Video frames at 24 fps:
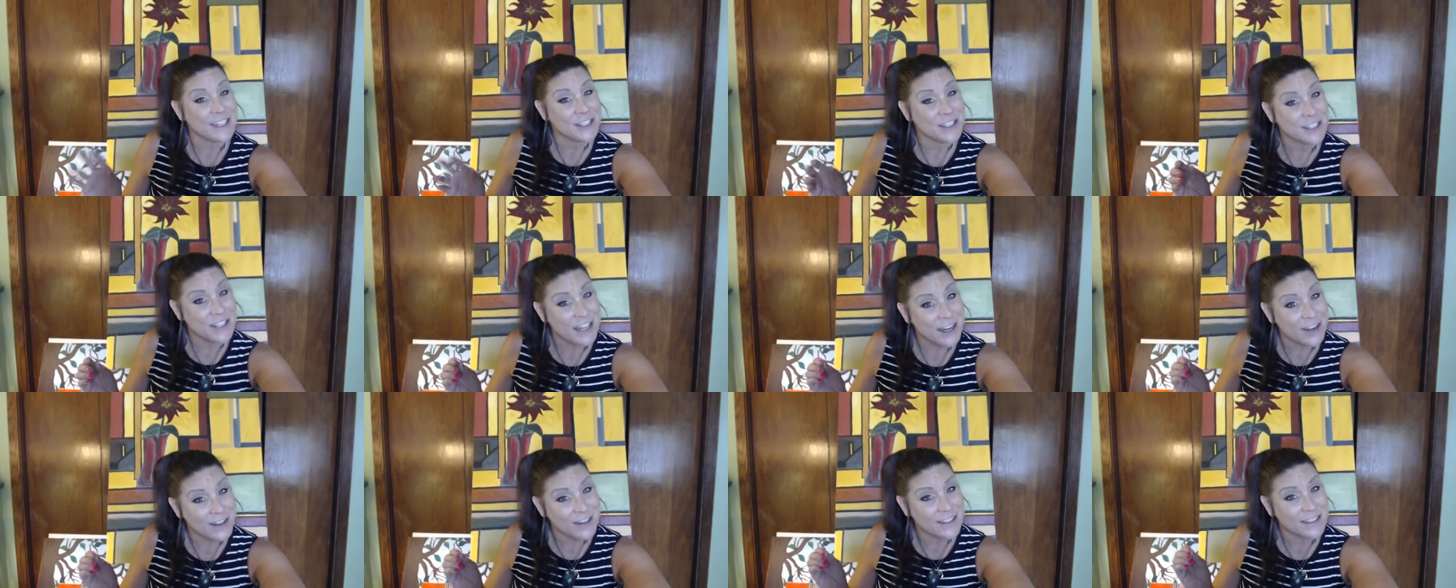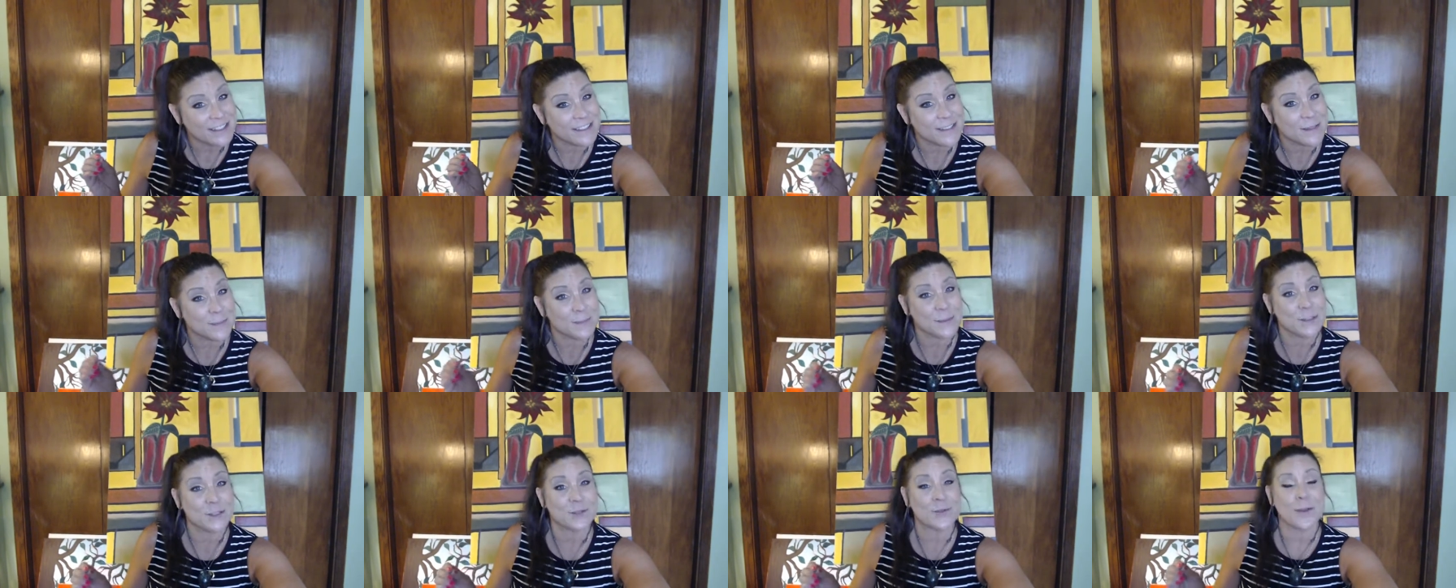shared, and
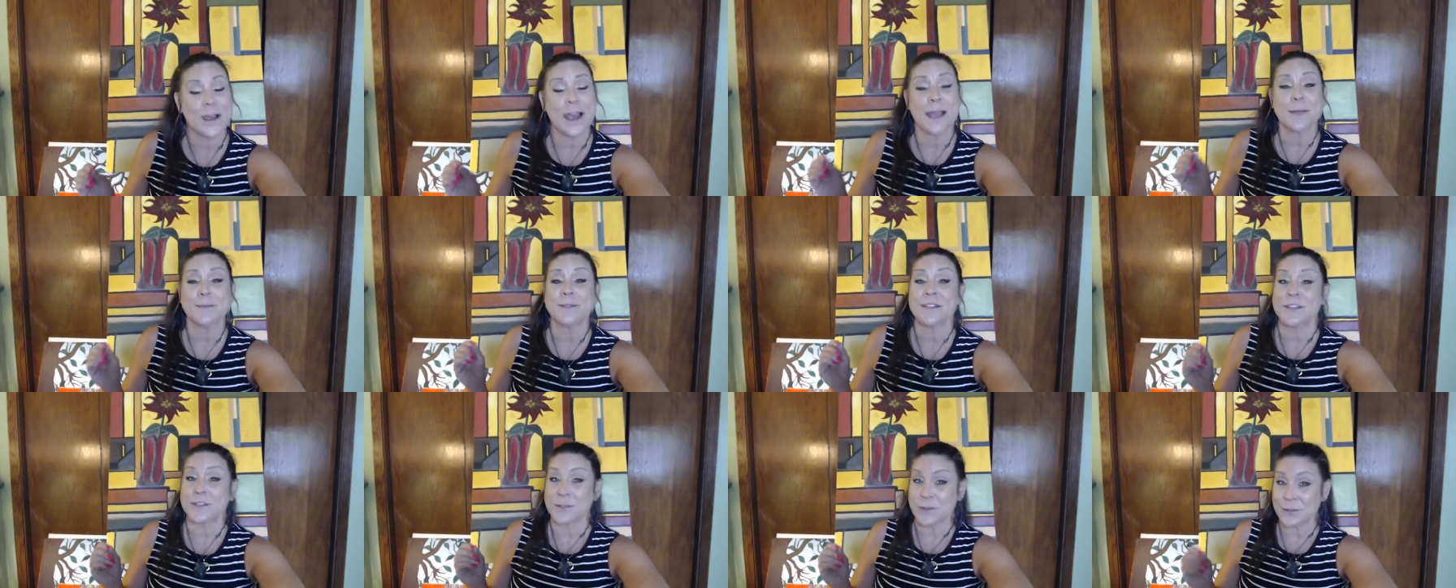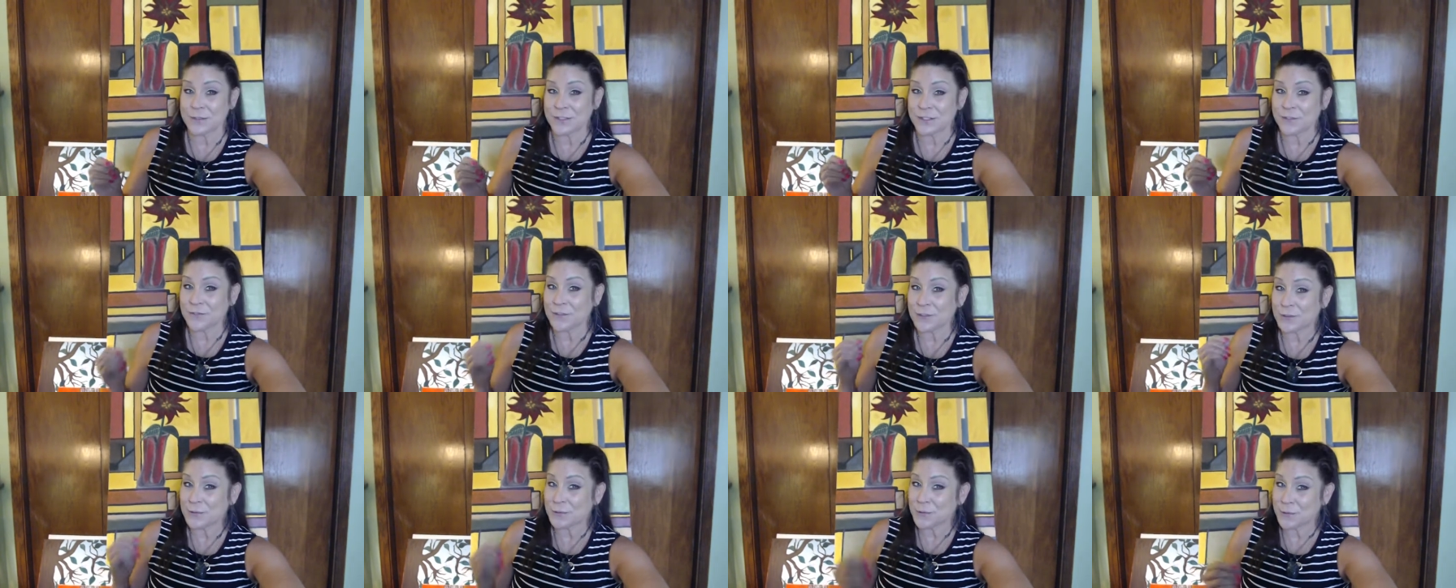subscribed, to those of
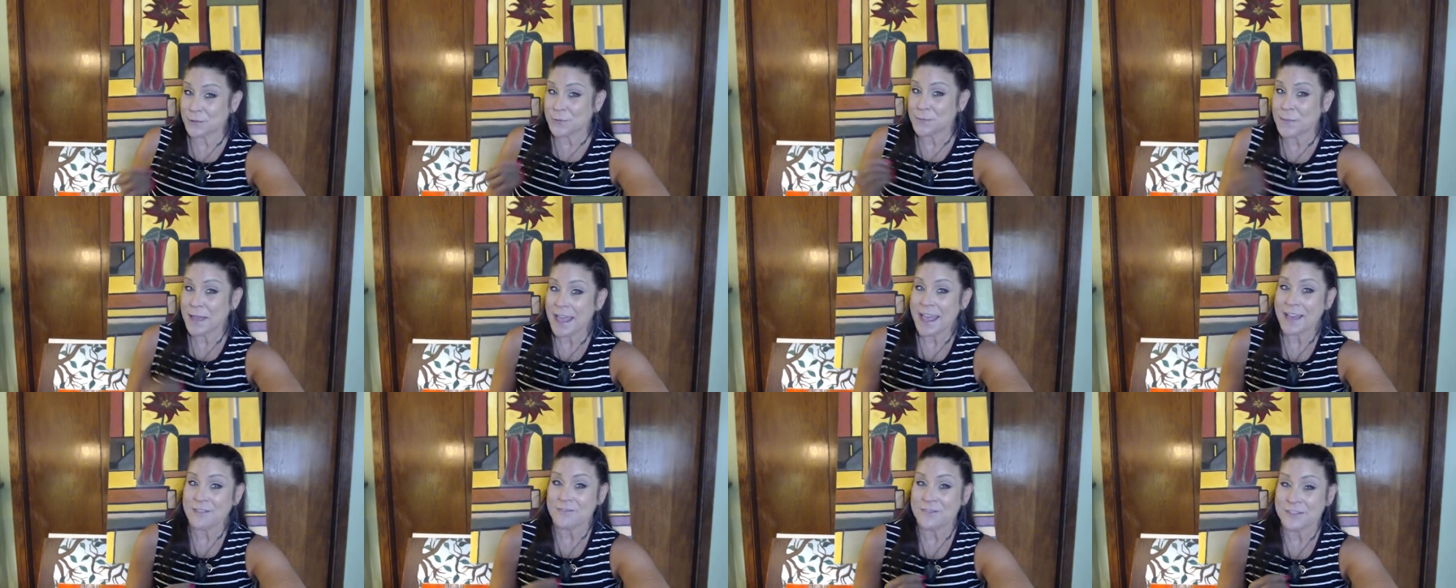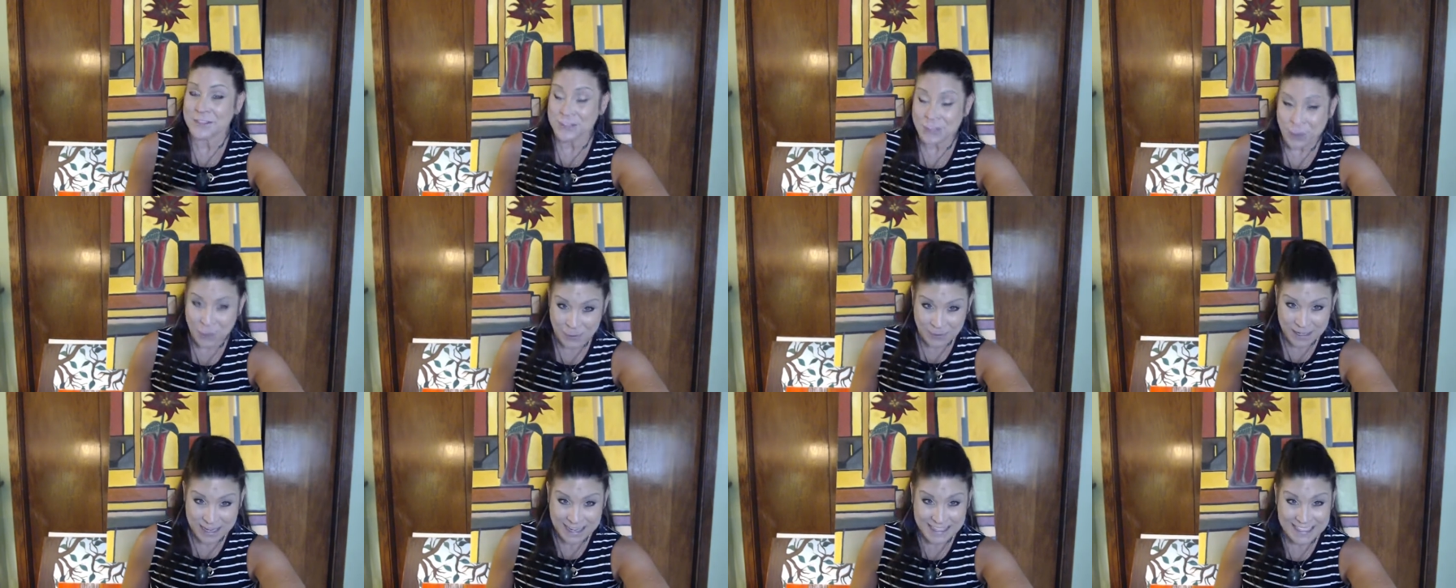you whom have
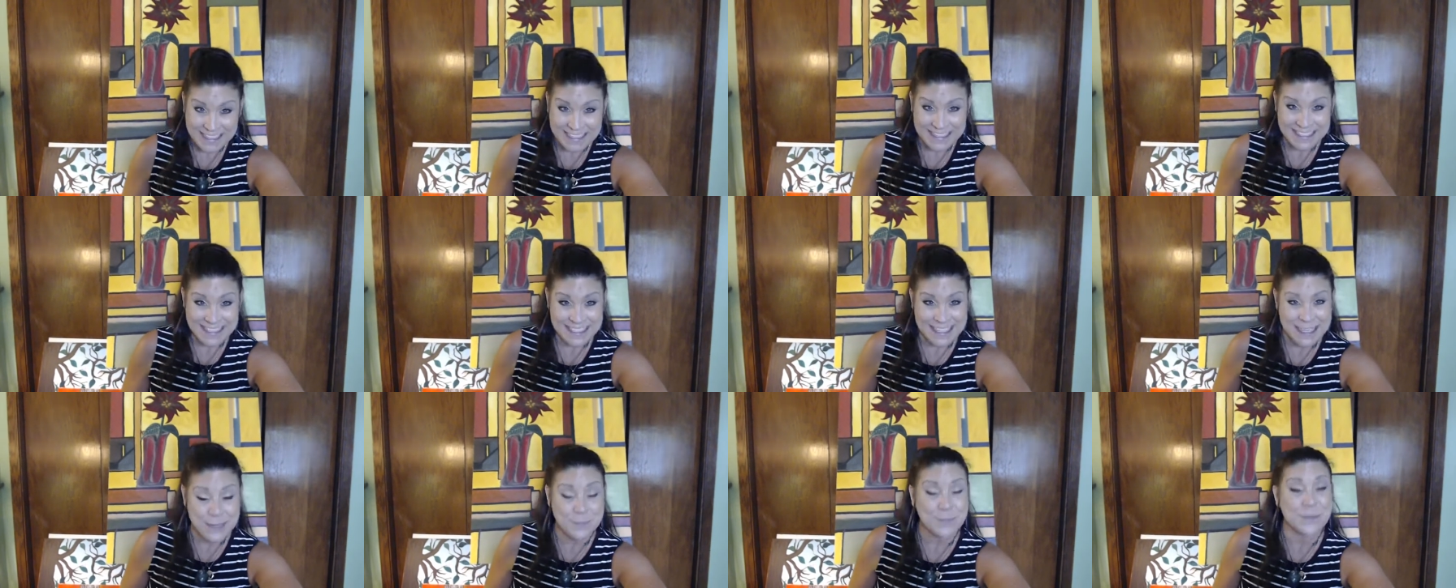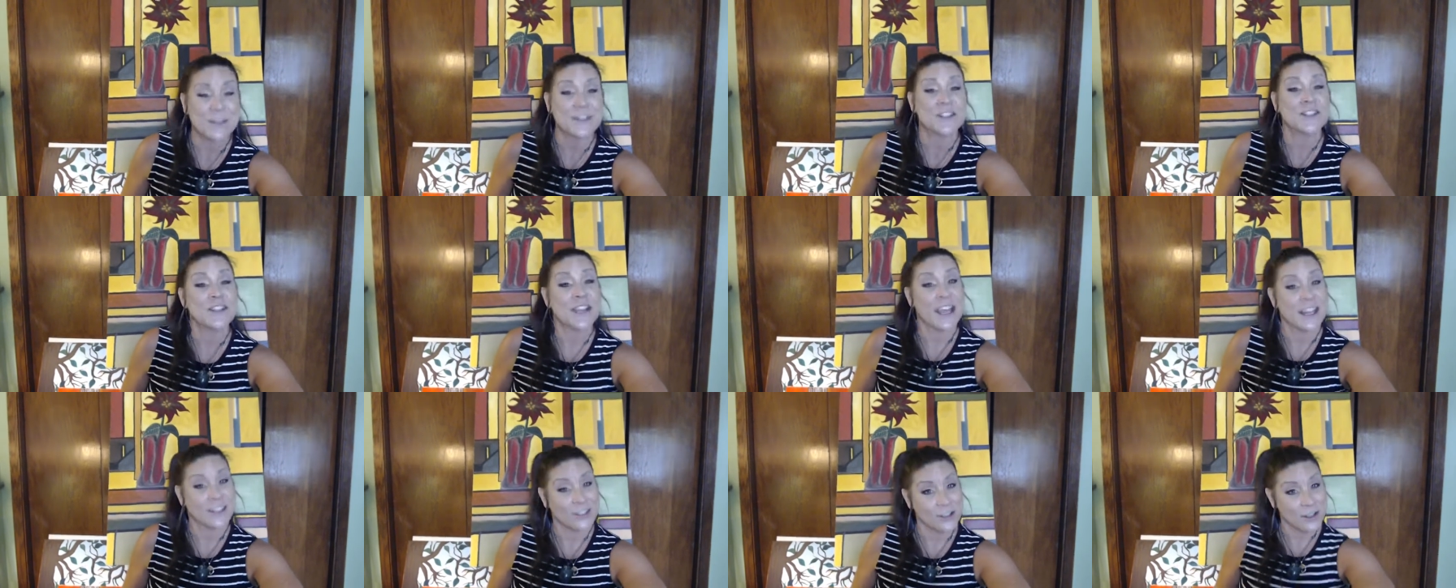donated to keep the
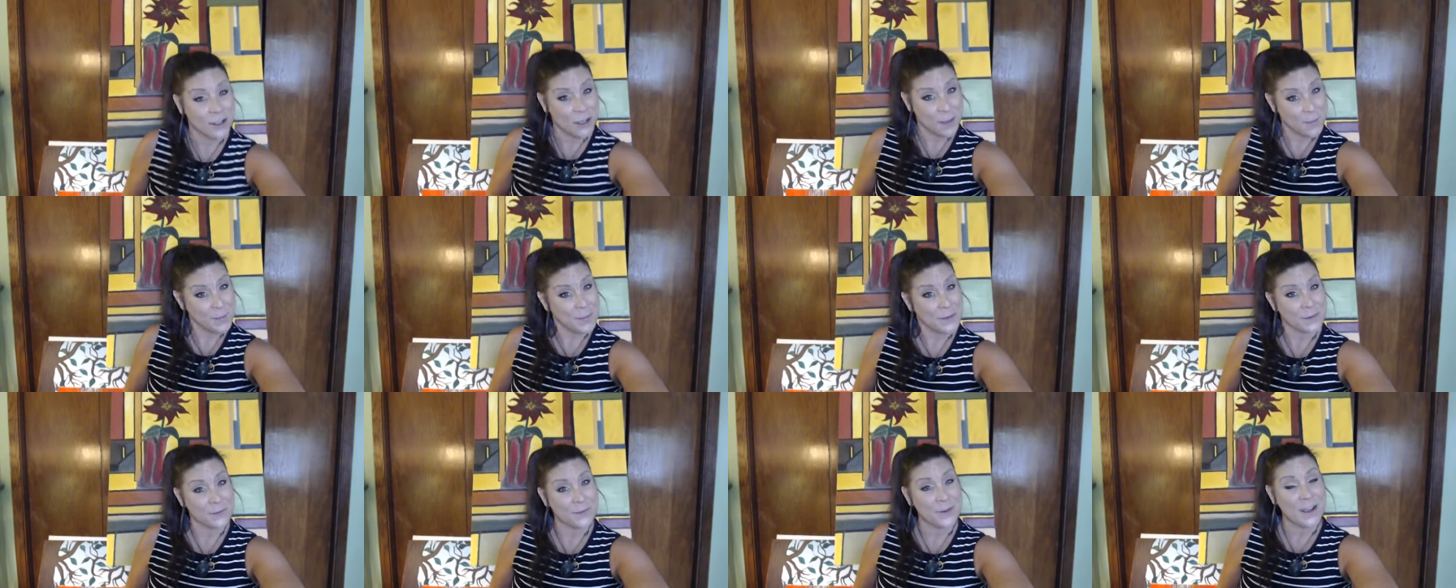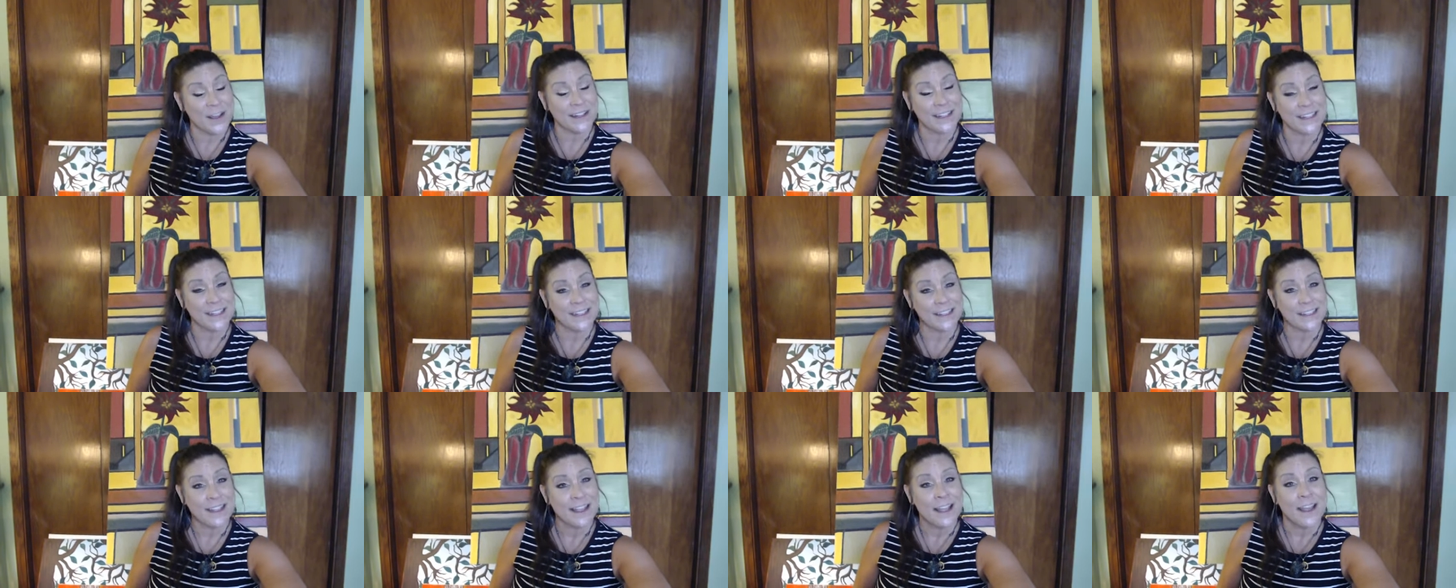channel up and running